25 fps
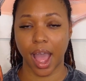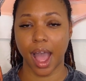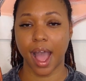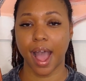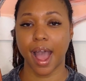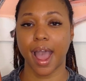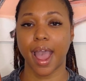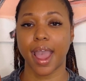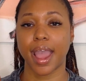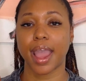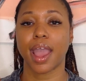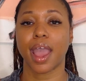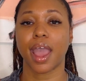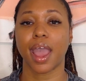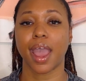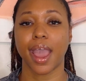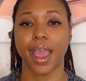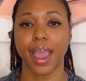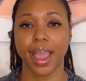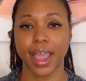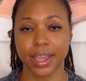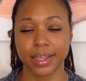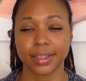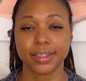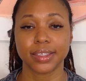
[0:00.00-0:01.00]

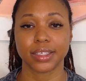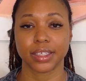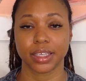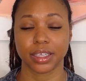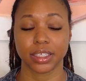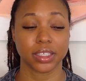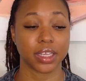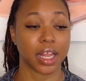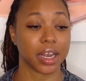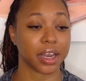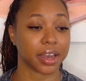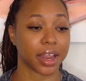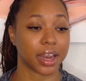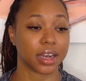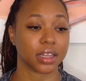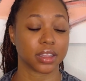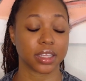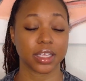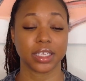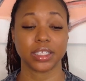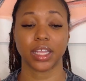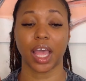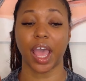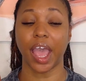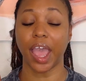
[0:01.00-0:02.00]
It's not a lot of
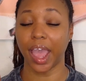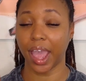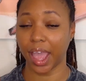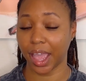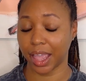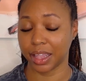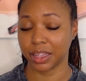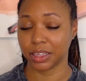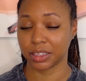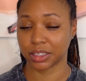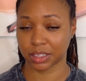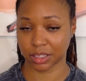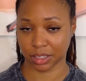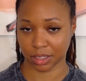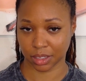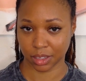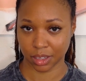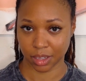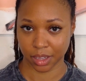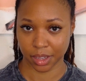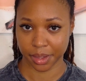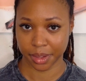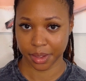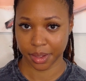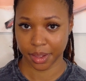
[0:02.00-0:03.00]
things I hate,
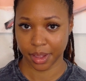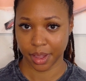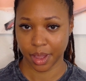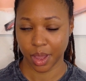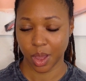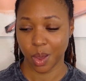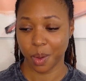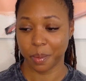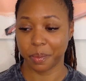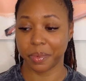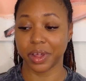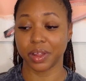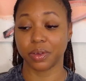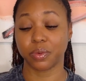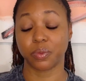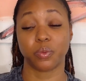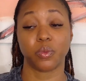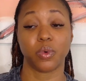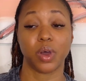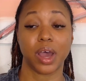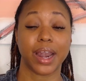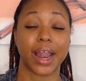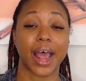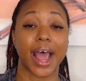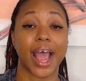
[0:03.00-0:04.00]
but
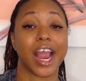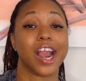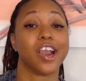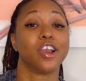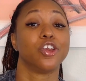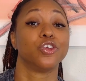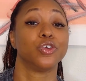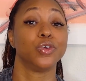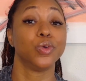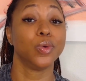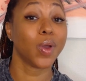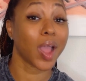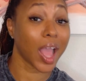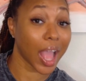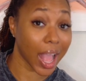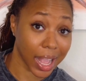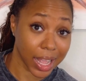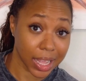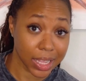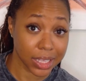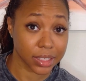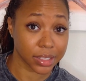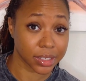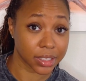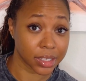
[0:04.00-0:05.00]
what I do
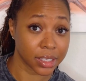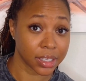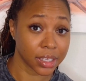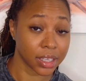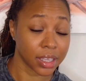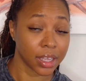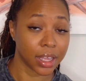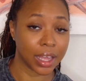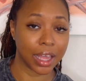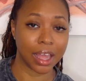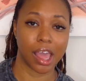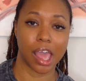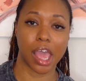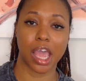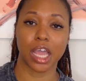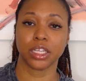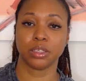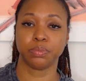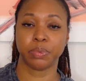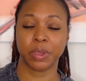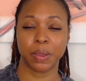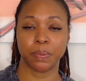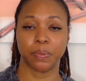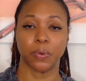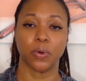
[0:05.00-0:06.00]
hate
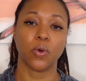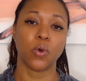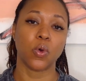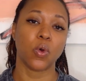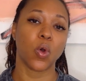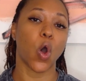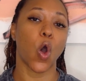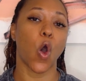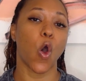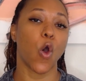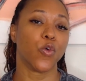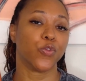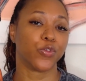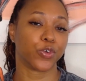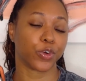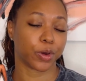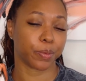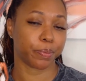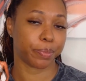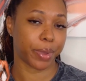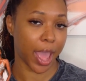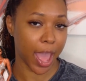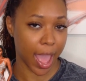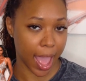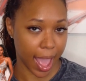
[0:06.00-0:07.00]
is people who
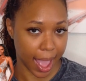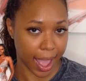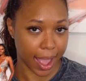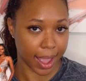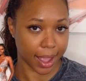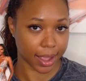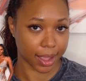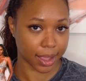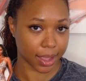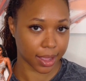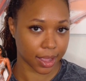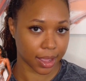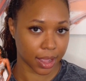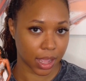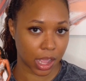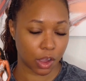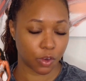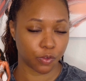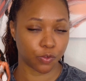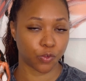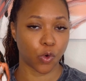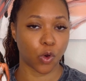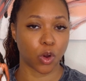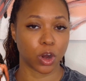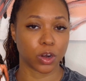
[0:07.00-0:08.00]
overpack
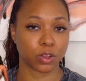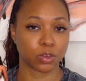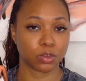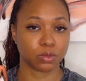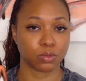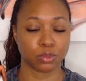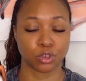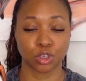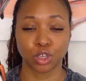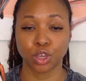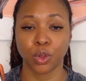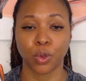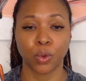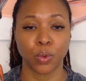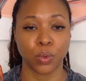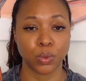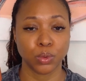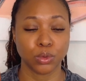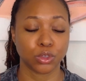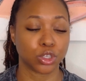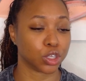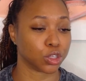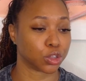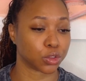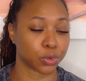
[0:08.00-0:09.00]
for
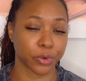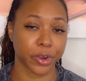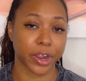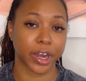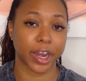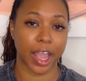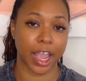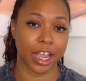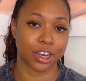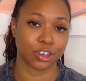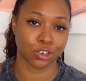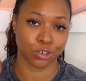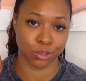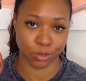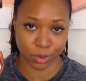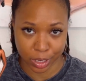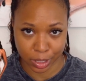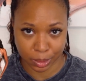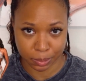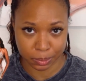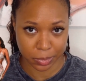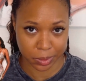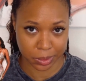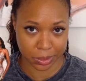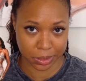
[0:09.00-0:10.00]
2 to 3 day
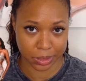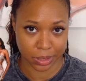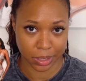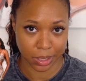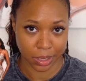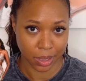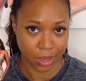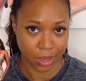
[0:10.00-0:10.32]
trips.